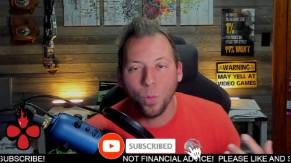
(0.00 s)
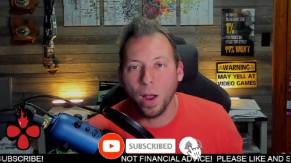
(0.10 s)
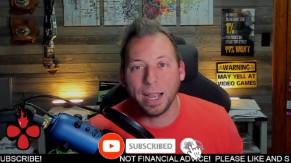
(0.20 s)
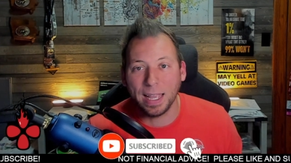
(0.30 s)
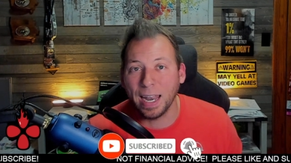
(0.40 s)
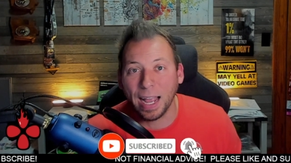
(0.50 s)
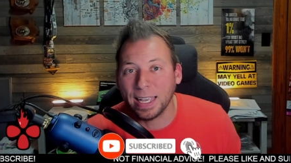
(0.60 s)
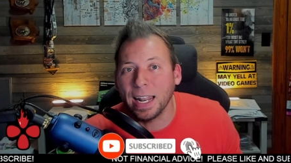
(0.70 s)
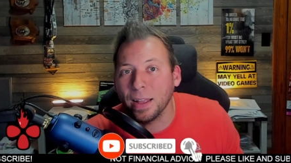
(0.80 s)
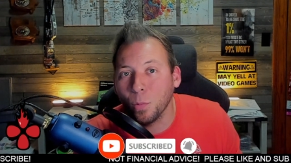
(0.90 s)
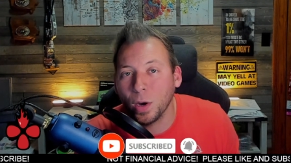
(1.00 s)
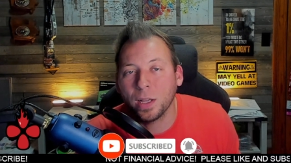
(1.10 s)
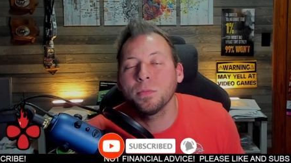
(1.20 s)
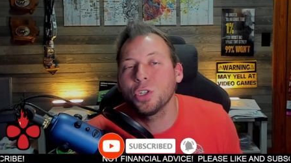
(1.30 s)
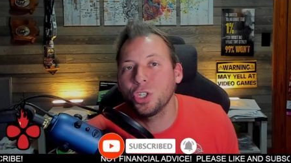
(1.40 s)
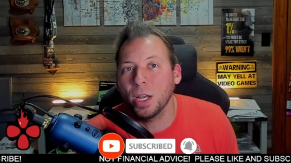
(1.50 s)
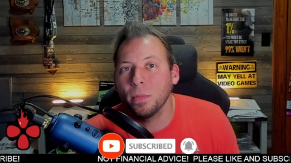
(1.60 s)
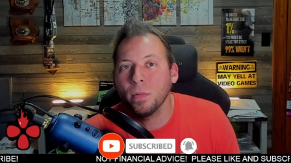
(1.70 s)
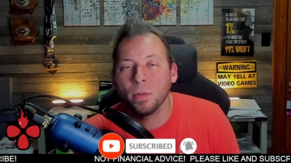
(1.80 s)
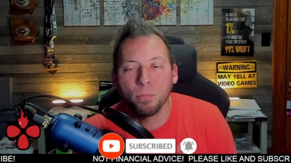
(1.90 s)
I get it. When it comes to
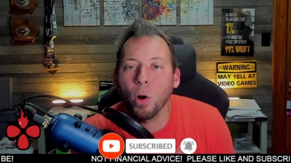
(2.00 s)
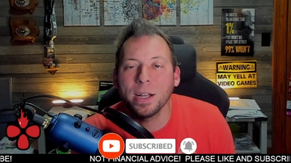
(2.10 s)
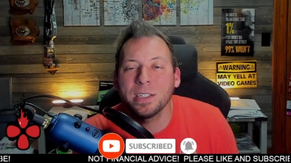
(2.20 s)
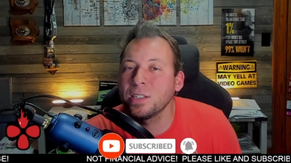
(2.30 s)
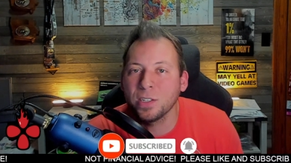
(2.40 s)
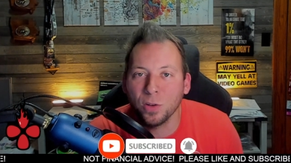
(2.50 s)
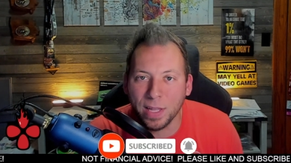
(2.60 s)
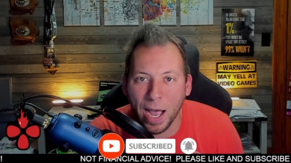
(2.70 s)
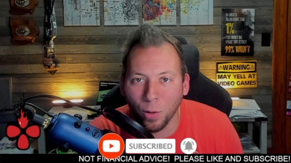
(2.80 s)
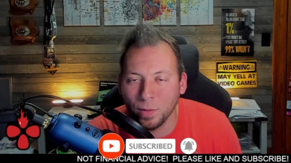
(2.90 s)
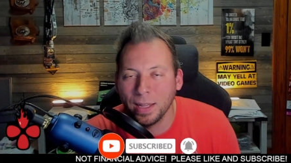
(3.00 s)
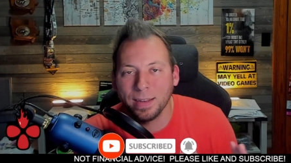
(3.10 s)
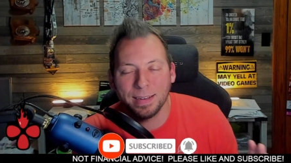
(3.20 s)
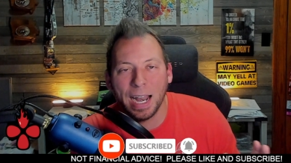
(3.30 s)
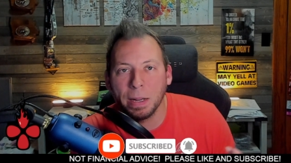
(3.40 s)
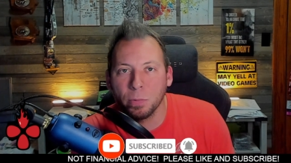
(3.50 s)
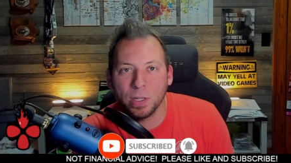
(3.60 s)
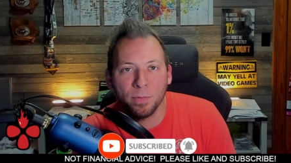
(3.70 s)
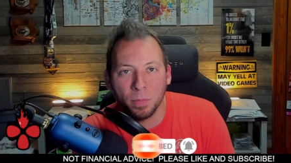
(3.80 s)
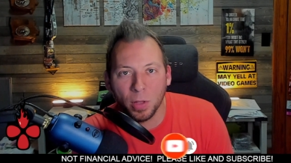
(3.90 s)
SHIB, price is still down
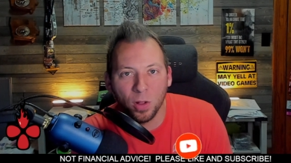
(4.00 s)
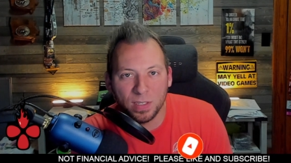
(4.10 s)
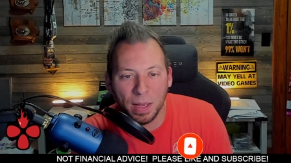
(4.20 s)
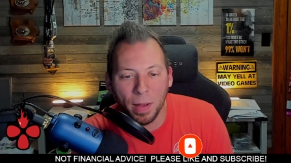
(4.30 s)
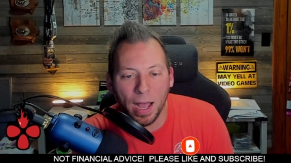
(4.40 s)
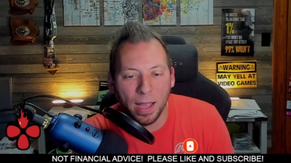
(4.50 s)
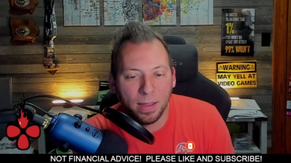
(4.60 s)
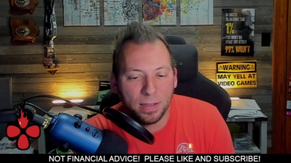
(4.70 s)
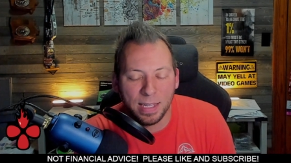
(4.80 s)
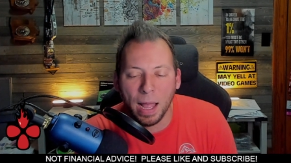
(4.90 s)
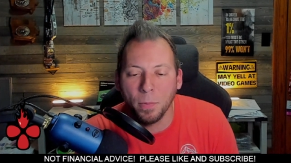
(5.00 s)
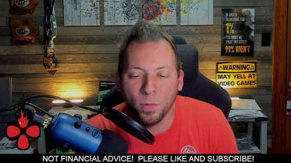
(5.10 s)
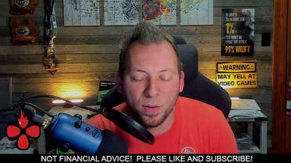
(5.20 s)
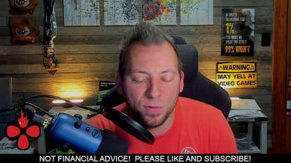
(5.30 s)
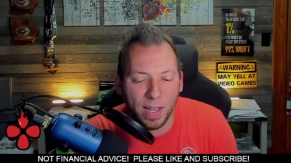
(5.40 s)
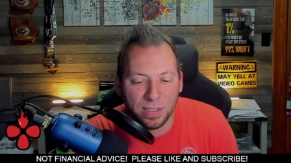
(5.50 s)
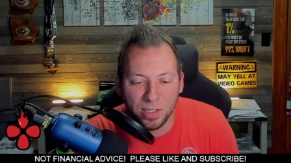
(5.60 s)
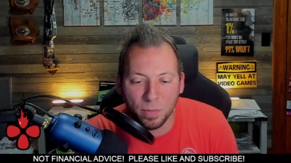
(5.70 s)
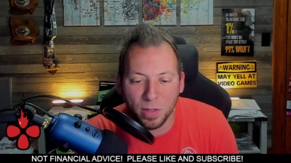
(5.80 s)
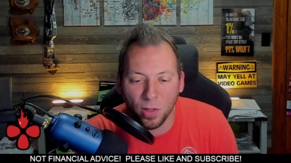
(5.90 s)
90% from the all-time high. It's not moving as fast
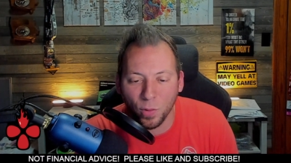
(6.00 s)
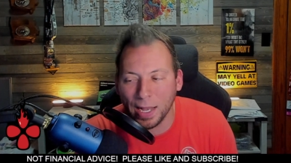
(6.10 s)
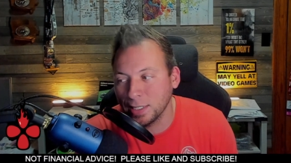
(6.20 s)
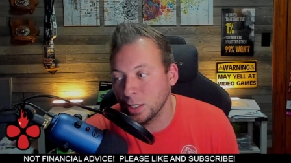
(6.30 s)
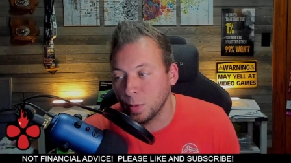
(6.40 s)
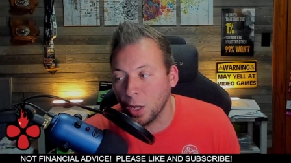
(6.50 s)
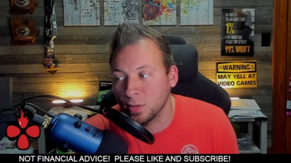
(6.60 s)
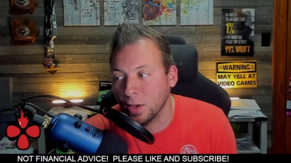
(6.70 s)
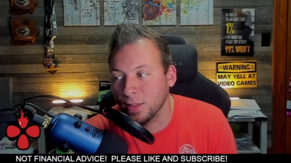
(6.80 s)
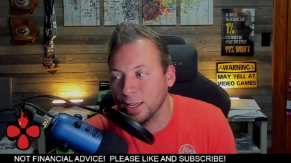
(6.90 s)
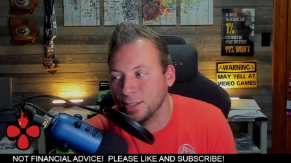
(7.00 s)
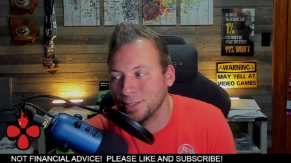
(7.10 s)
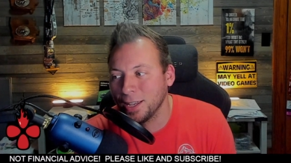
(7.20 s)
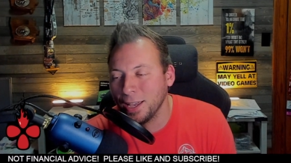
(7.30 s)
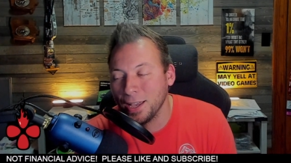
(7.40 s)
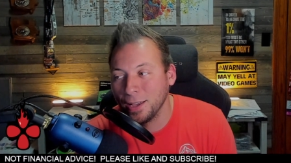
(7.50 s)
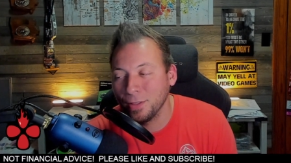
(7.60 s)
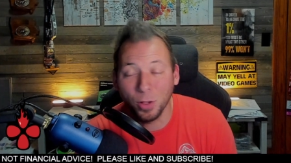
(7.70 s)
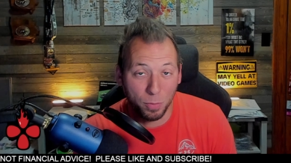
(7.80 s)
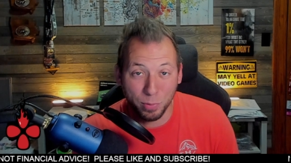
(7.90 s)
as some of the other assets, but I'll tell you this,
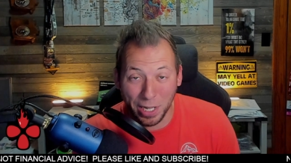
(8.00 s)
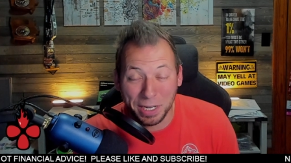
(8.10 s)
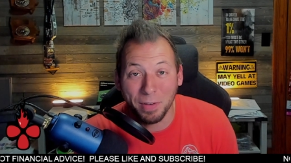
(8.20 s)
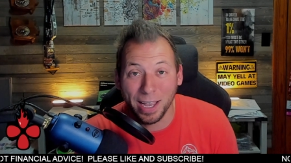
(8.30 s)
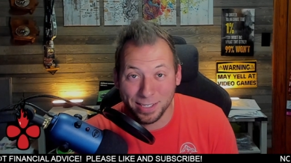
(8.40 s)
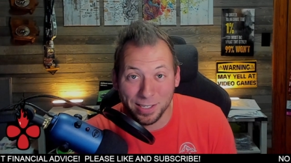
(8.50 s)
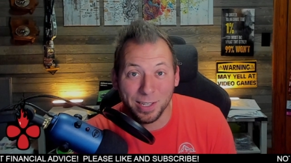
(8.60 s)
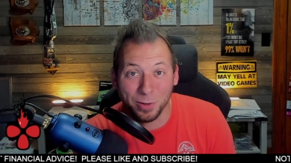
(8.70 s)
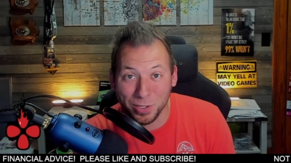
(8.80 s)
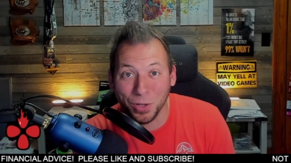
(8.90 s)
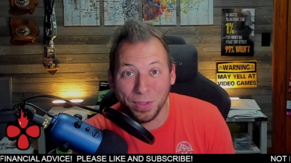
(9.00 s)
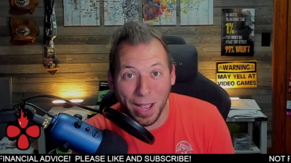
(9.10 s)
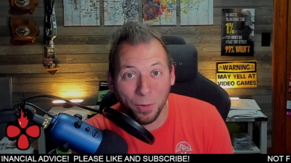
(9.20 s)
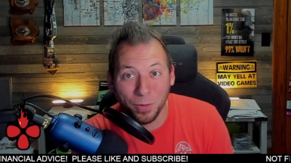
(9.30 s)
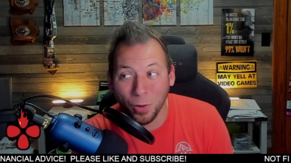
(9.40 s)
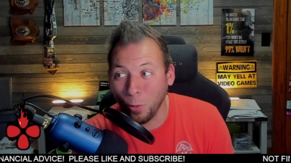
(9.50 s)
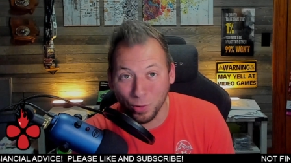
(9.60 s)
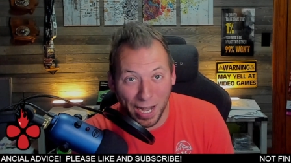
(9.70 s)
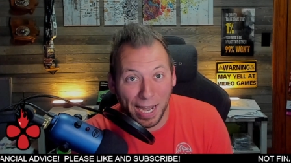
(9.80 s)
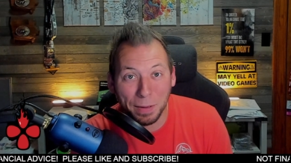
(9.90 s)
there are plenty of assets that are still down over
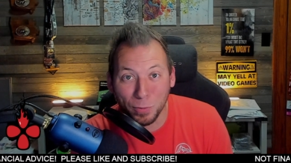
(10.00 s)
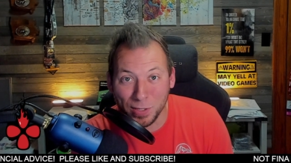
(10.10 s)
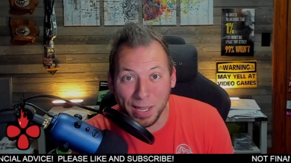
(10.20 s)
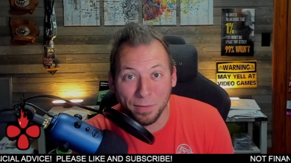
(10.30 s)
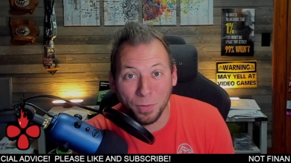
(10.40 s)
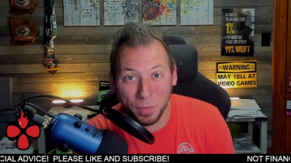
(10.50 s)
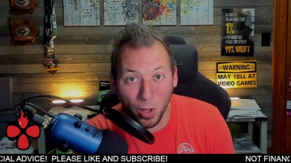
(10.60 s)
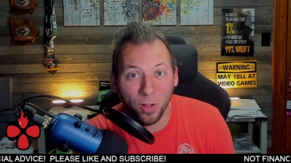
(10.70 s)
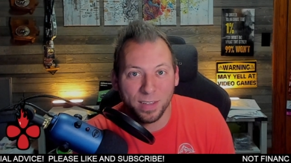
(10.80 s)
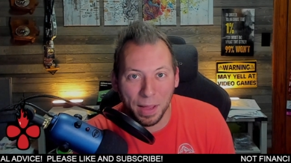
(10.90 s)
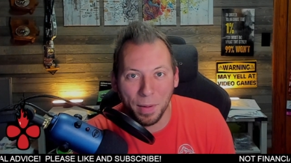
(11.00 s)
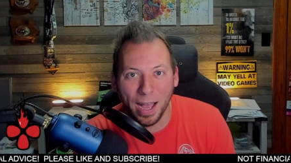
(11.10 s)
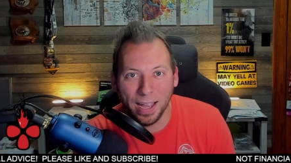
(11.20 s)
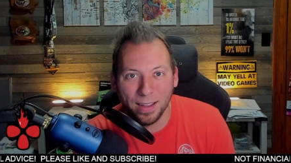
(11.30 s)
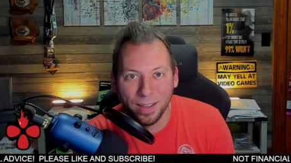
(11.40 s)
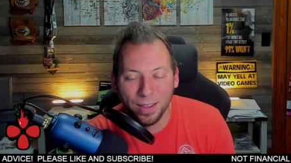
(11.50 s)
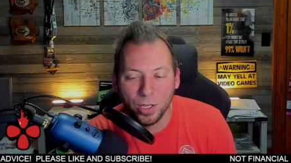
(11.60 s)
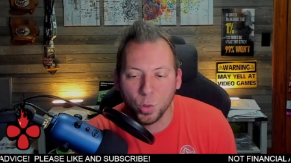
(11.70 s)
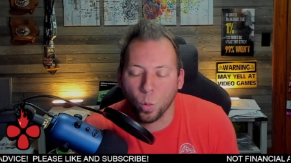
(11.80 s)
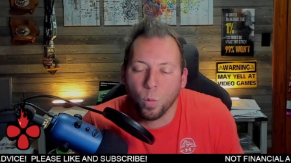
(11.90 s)
90% from the all-time high.
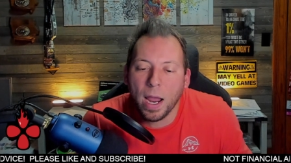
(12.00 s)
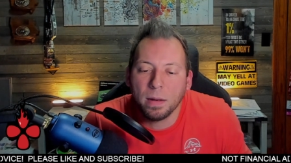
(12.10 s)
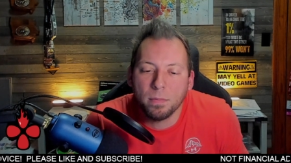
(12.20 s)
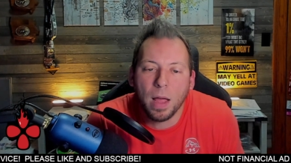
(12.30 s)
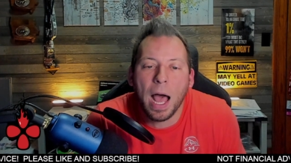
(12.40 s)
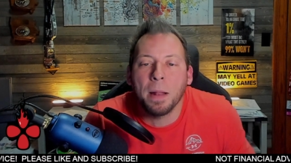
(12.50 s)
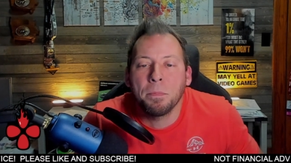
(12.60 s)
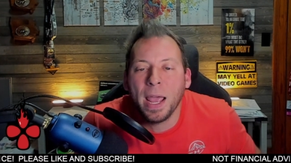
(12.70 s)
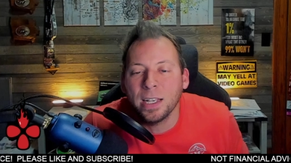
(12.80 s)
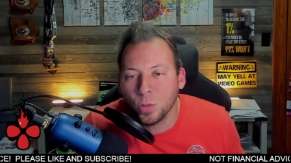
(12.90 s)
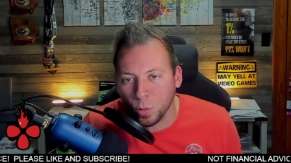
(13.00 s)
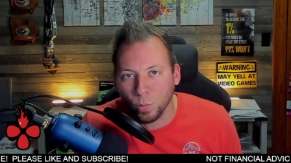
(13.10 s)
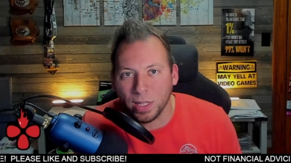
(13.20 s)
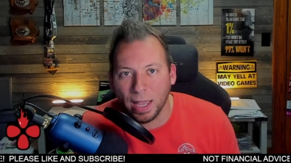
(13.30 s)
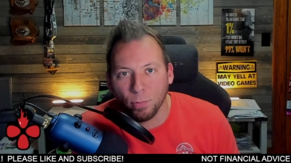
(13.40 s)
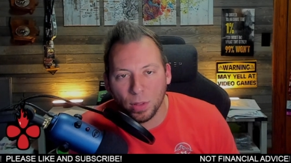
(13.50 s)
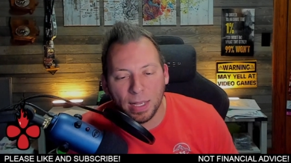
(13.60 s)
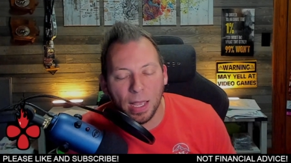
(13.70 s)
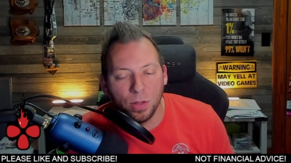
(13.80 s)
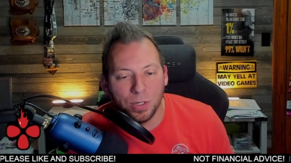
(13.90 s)
So we're right on pace with really
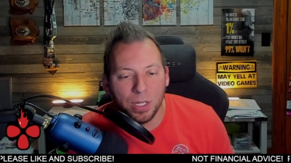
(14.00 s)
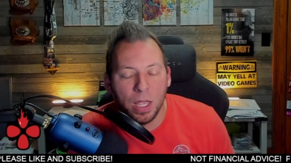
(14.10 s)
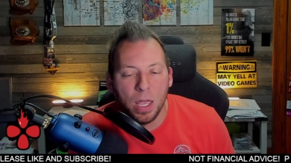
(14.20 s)
everything else.